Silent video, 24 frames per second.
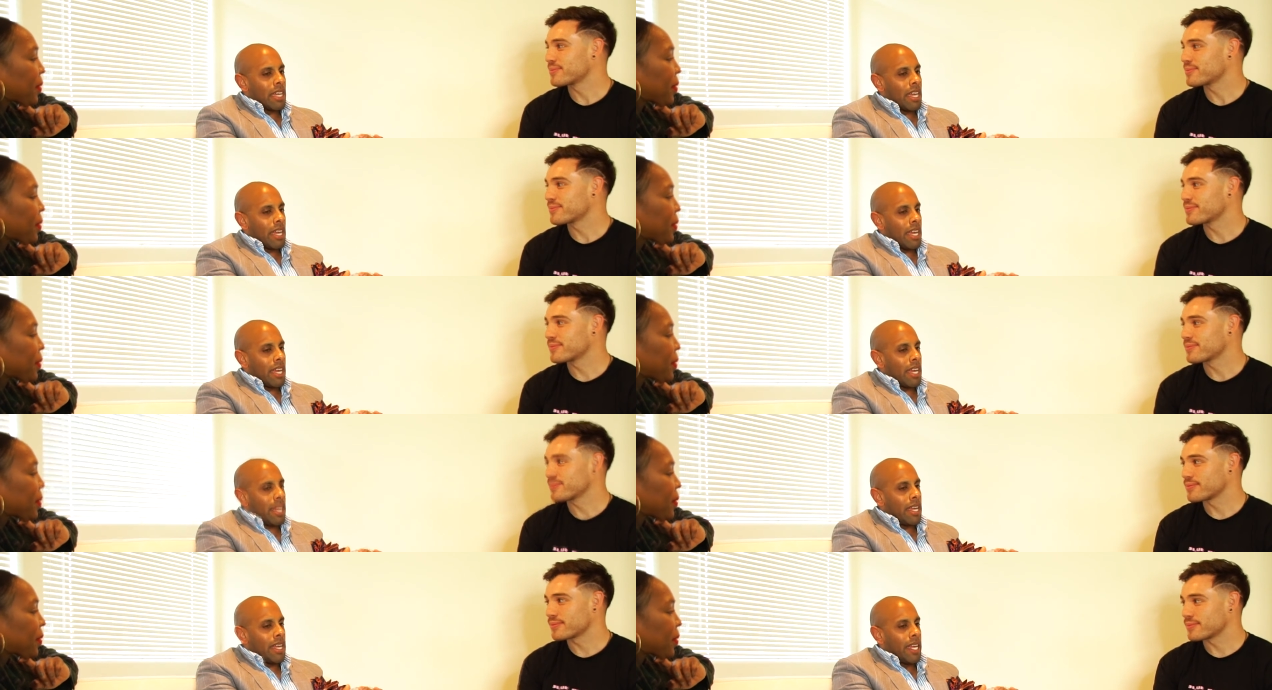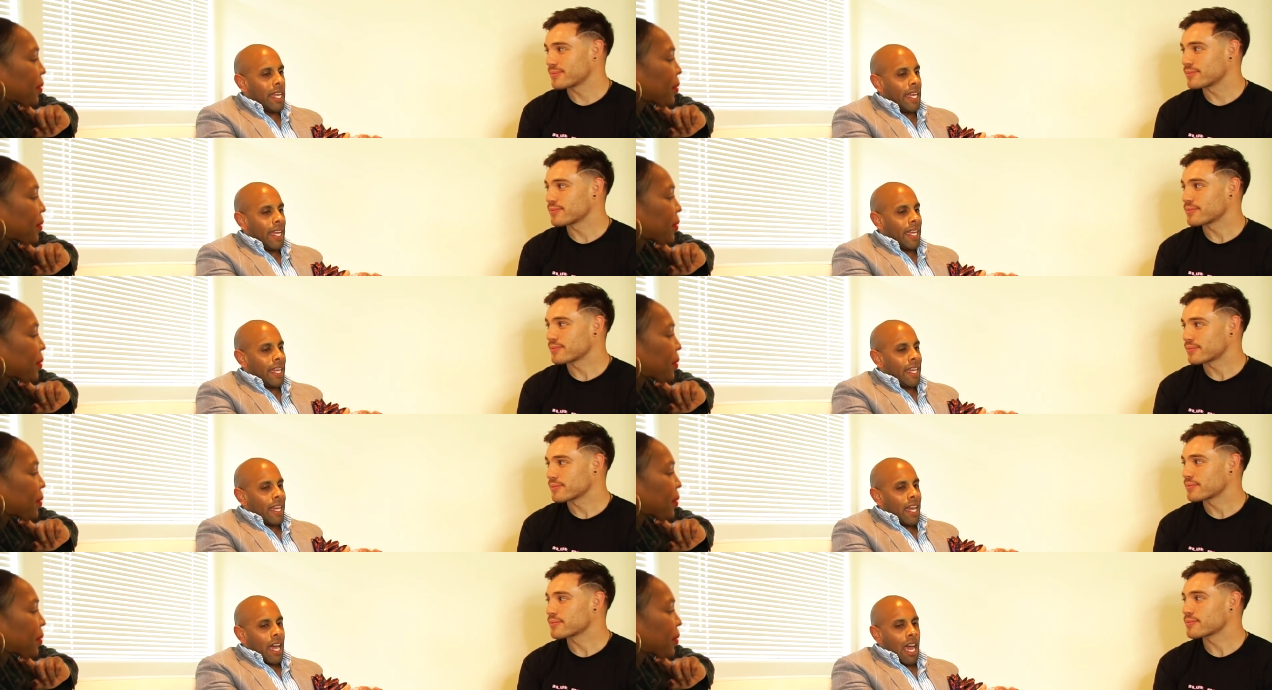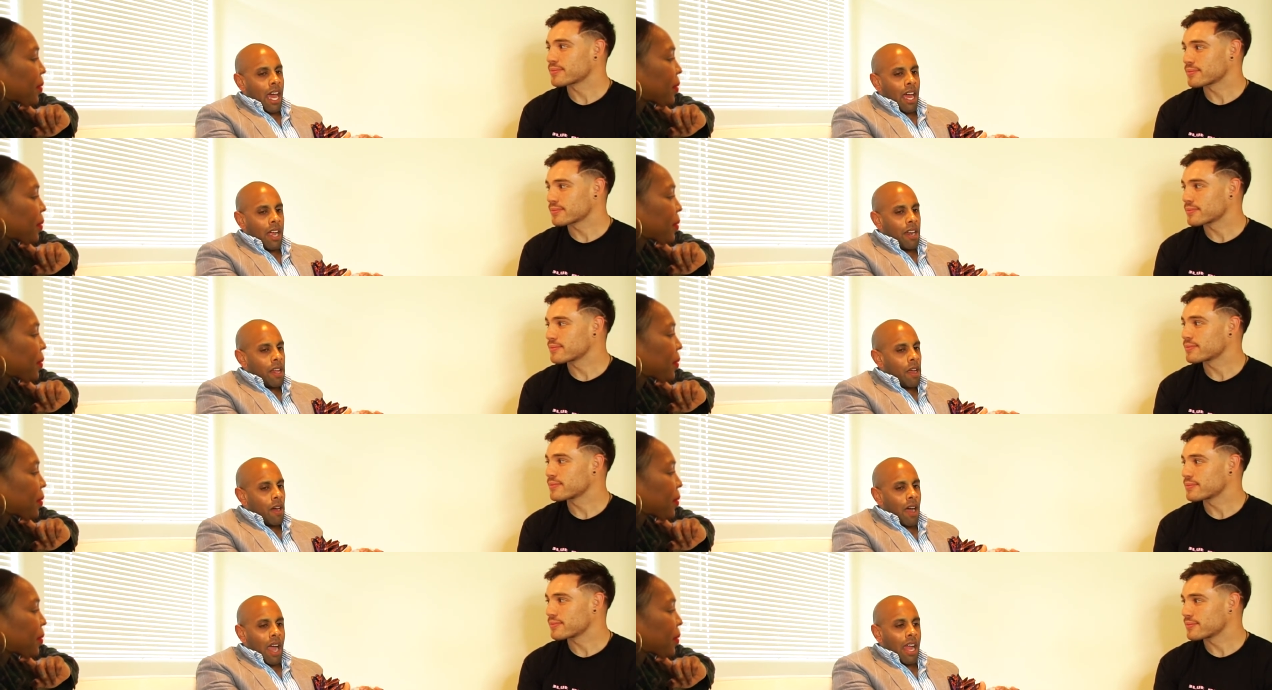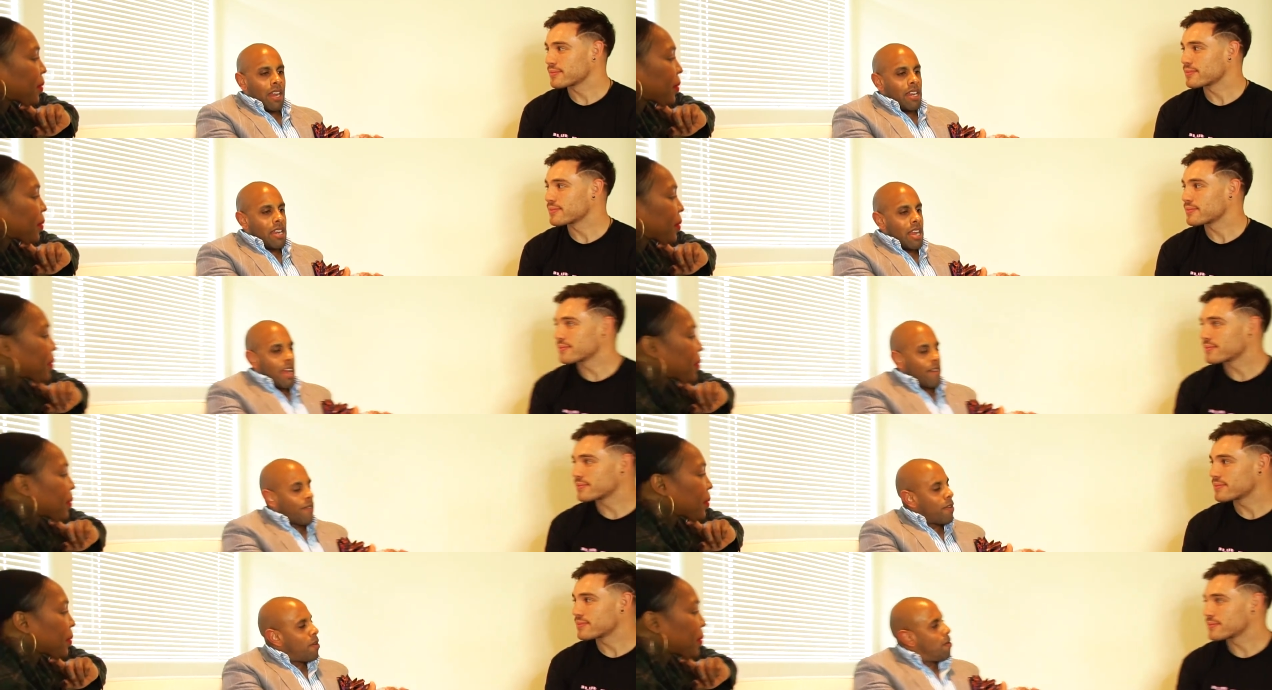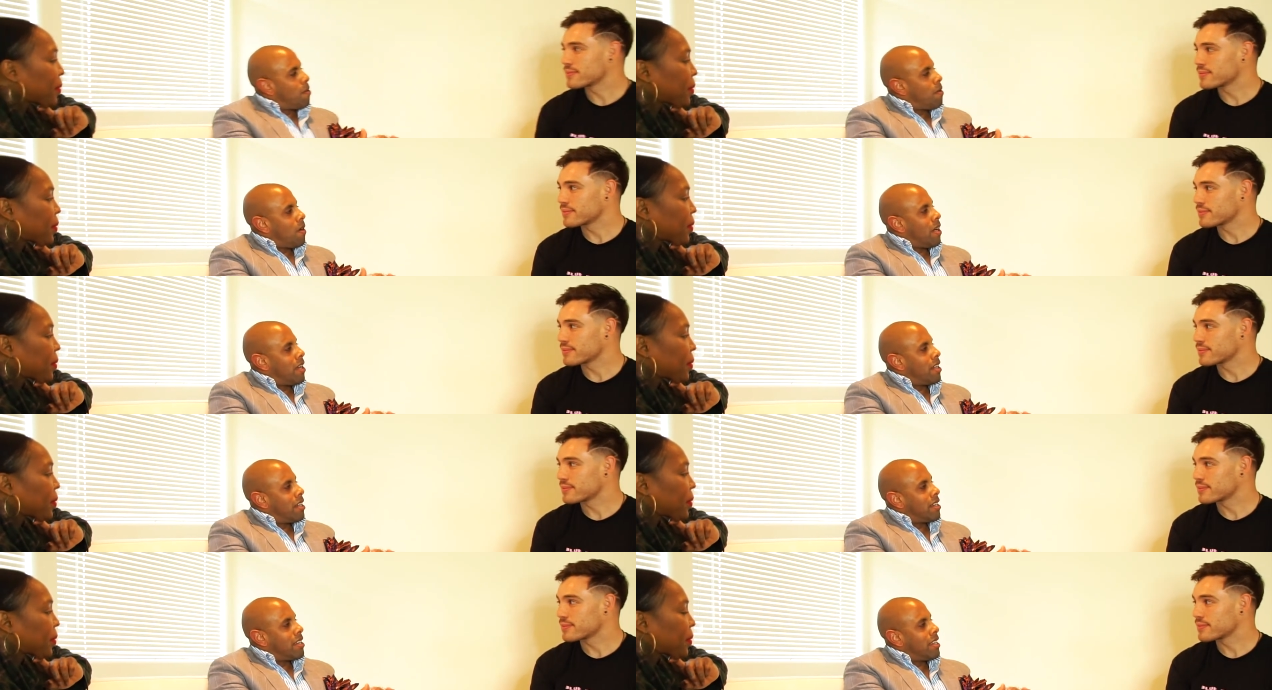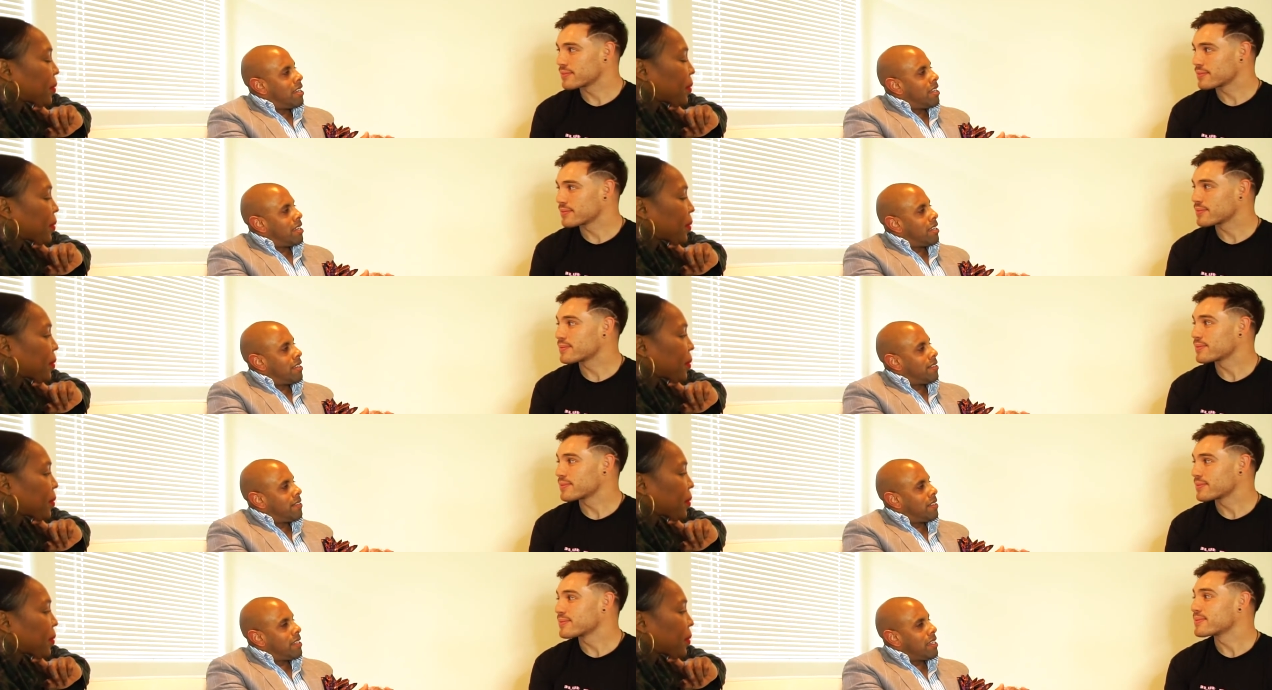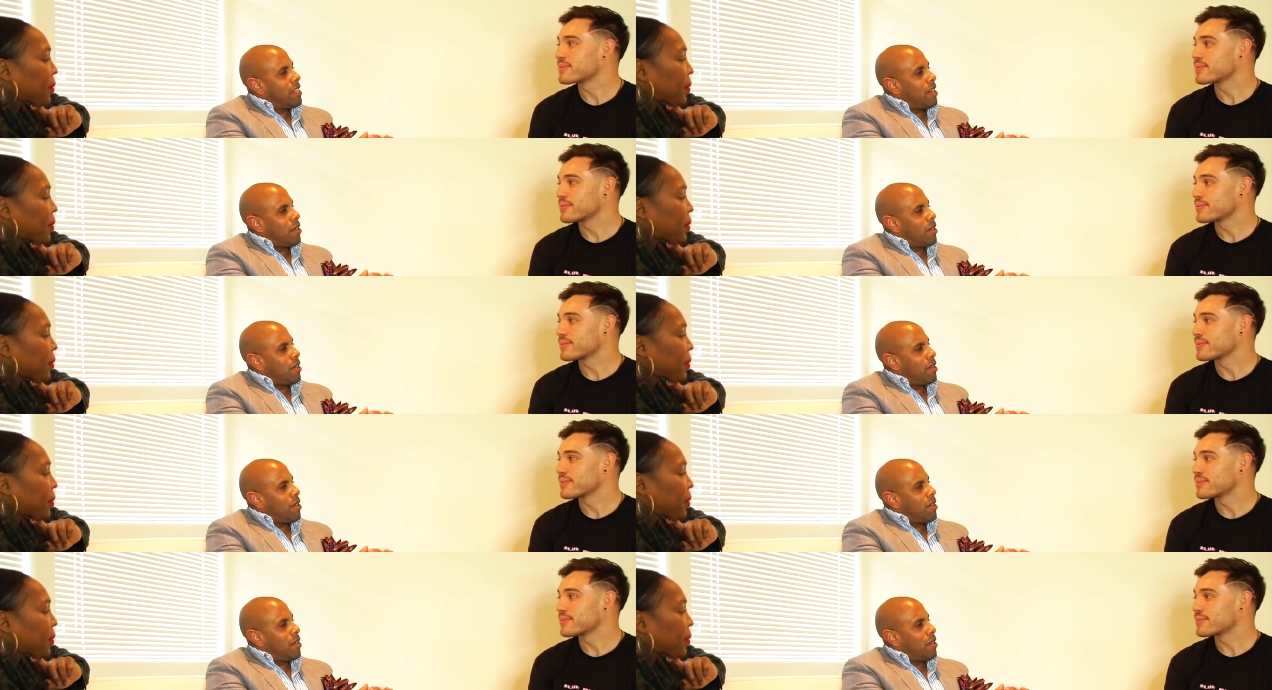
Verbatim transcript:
Speaker 1: Uh, I don't know, I never wanted to,